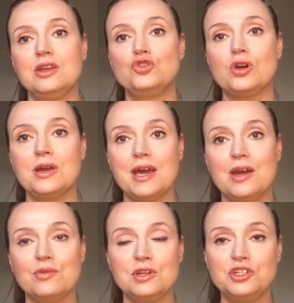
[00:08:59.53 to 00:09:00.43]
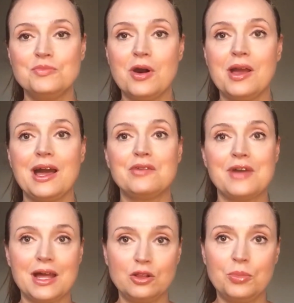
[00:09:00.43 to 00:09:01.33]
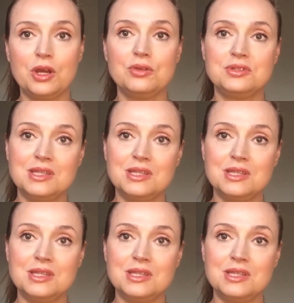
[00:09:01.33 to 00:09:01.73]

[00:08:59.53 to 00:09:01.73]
dry areas you might have, elbows,